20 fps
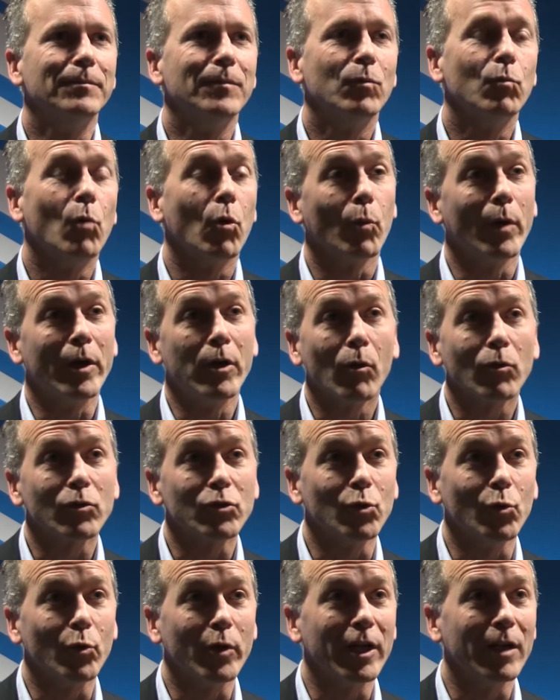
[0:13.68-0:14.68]
What we're not
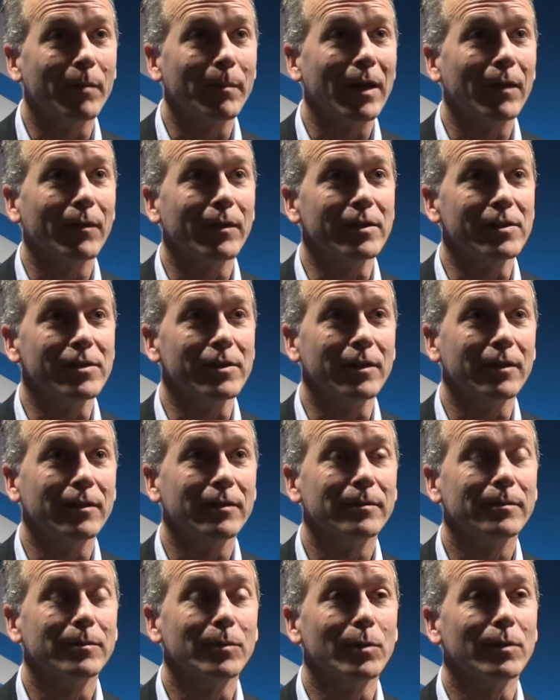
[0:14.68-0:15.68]
talking about this
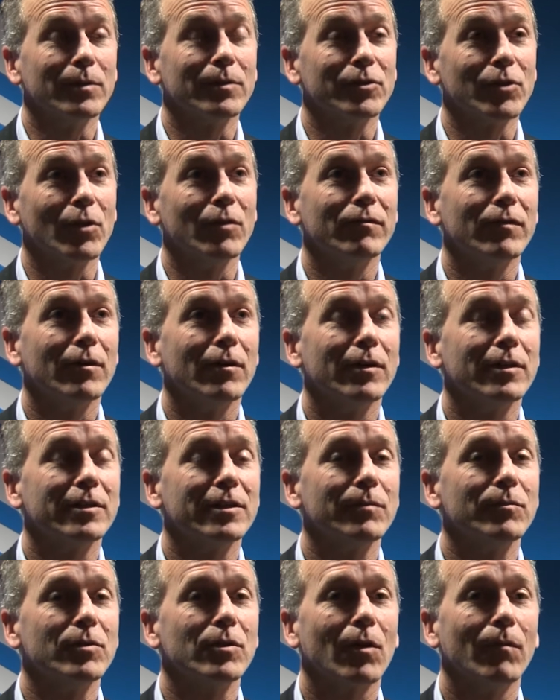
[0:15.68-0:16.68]
year, well, so far in
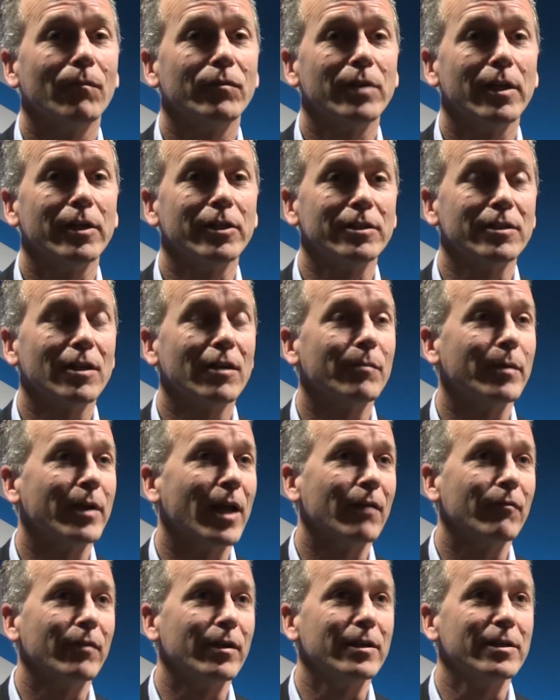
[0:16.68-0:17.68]
terms of conversations I've been
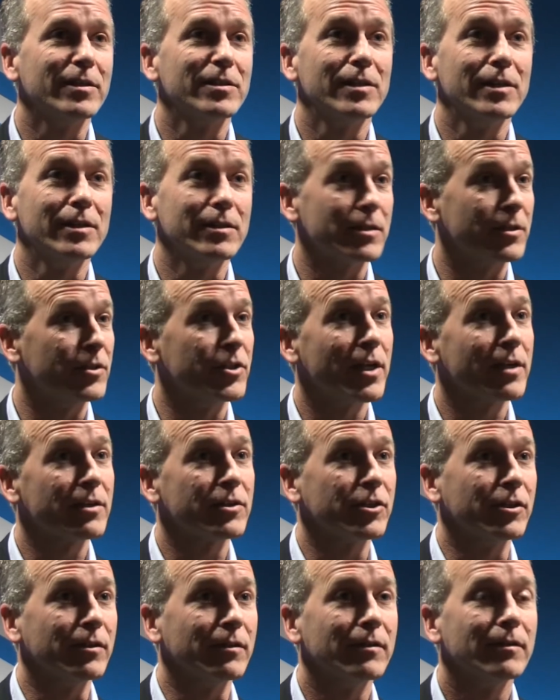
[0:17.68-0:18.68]
having, is
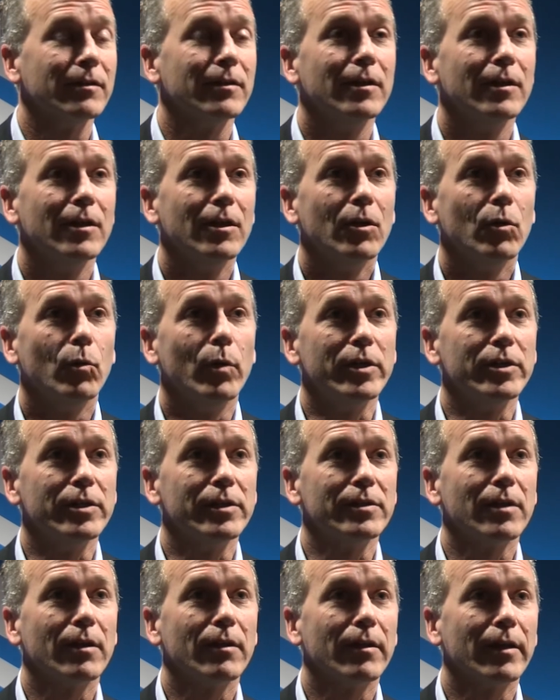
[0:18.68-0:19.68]
congestion, which
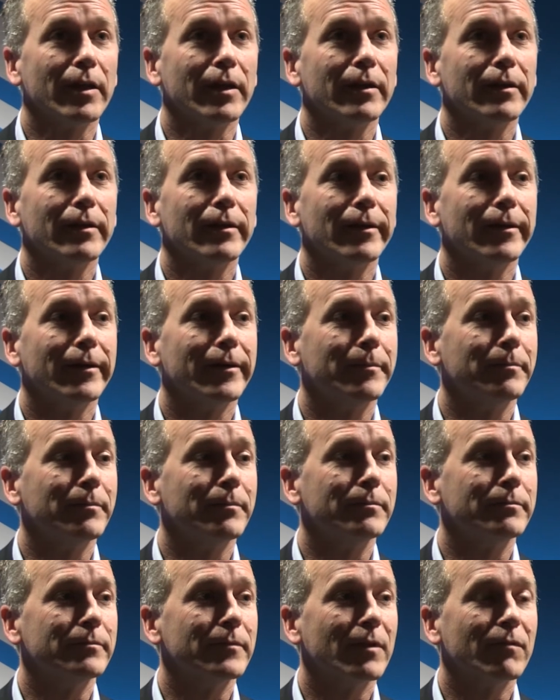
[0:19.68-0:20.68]
is, I think,
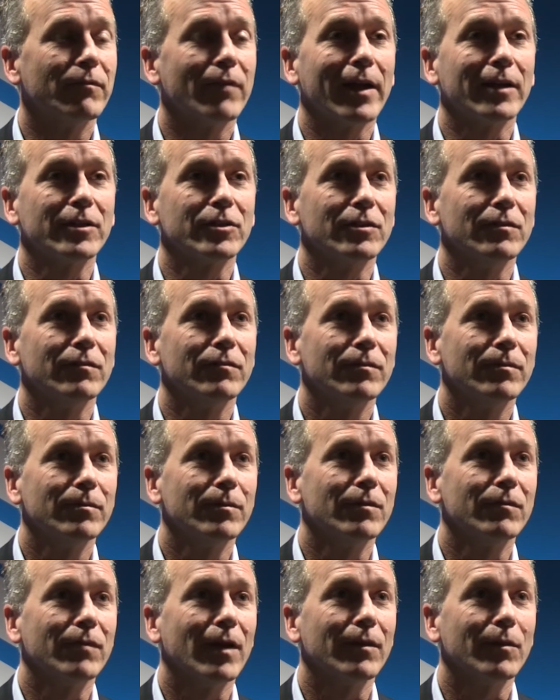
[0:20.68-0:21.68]
a factor of
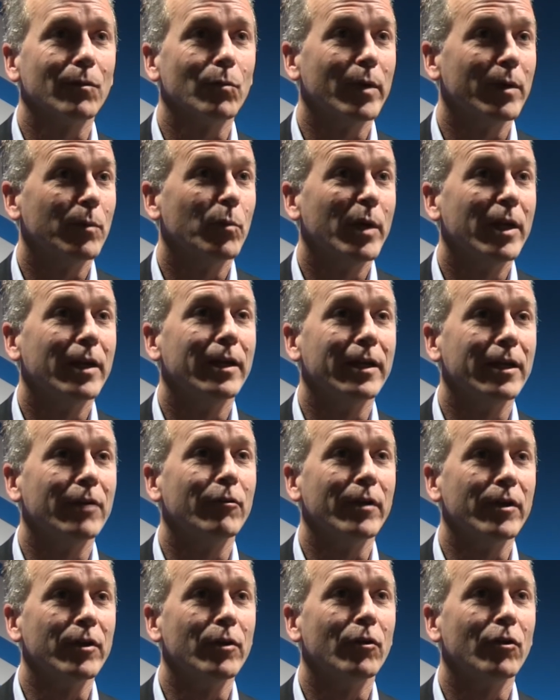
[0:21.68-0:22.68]
the fact that we're here
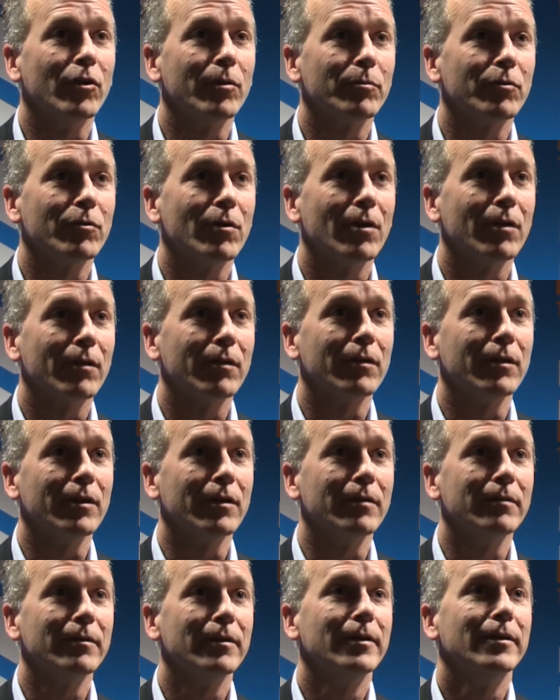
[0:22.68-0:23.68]
in Europe rather
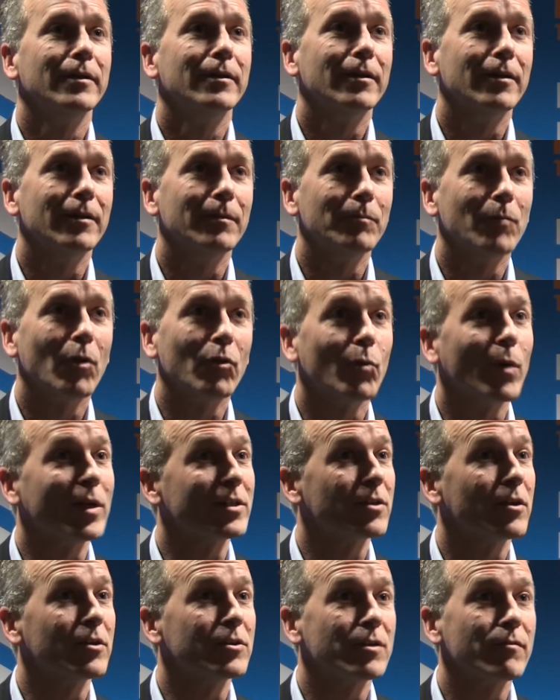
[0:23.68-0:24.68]
than on the
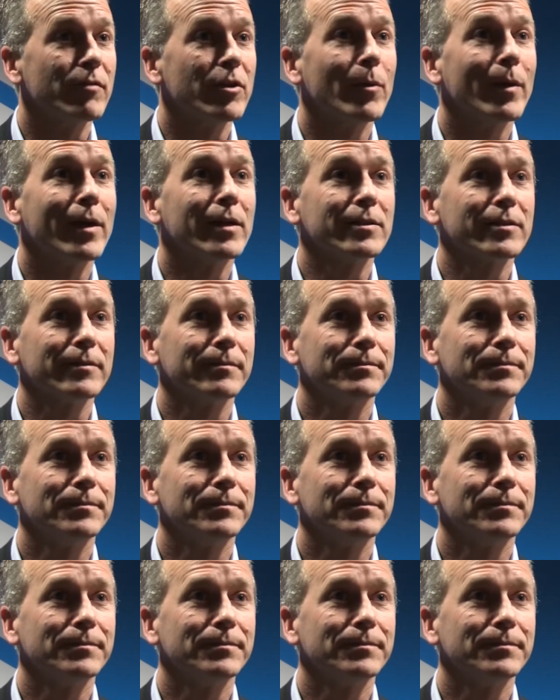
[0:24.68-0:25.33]
west coast of the US.